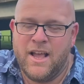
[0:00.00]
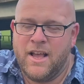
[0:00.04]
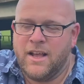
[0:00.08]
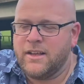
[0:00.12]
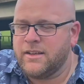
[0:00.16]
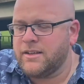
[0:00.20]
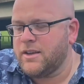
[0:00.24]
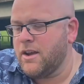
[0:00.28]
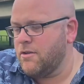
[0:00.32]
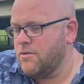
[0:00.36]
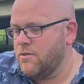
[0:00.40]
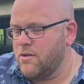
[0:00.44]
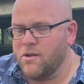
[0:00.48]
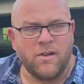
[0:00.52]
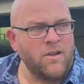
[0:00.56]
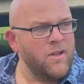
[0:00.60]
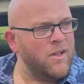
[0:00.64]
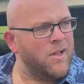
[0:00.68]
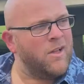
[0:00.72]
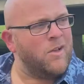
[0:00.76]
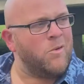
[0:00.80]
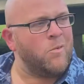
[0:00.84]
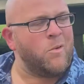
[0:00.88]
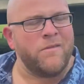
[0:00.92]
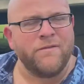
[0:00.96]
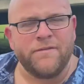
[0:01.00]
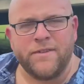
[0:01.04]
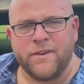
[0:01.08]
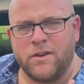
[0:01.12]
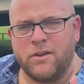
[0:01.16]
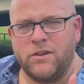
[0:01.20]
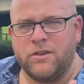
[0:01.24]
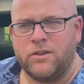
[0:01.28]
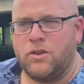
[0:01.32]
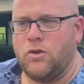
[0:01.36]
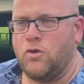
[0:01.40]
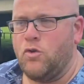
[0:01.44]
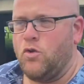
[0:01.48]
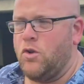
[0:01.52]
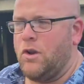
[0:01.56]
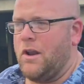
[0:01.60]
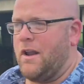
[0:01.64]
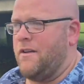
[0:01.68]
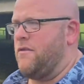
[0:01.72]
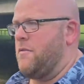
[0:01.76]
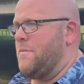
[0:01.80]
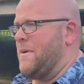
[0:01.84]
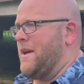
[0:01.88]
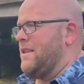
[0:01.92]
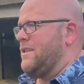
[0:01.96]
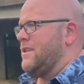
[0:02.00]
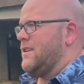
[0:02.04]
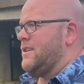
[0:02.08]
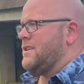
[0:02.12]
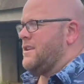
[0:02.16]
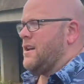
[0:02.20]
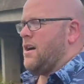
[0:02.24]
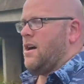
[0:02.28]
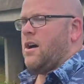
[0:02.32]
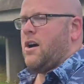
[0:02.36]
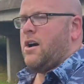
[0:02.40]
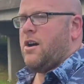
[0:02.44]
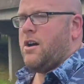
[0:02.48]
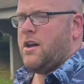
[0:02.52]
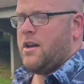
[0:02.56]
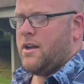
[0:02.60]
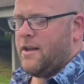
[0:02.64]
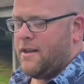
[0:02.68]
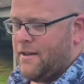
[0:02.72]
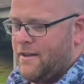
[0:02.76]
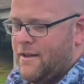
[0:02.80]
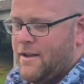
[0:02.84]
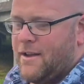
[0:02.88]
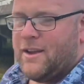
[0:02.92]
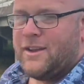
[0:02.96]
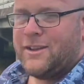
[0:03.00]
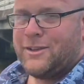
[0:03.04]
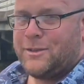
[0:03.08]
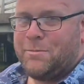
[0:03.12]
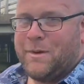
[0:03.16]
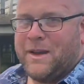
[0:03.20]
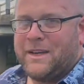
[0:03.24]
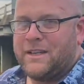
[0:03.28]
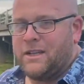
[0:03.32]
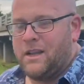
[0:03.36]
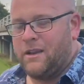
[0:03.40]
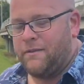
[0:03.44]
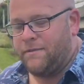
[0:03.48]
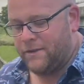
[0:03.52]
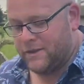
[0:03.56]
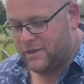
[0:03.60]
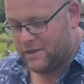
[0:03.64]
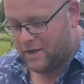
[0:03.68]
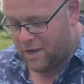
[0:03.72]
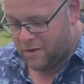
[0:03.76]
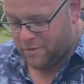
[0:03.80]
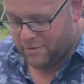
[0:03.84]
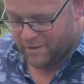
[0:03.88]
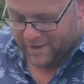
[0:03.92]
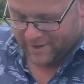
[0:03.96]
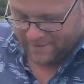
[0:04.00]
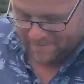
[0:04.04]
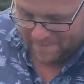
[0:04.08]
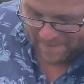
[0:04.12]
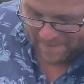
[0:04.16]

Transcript: So, one thing I do love about this car, especially for towing,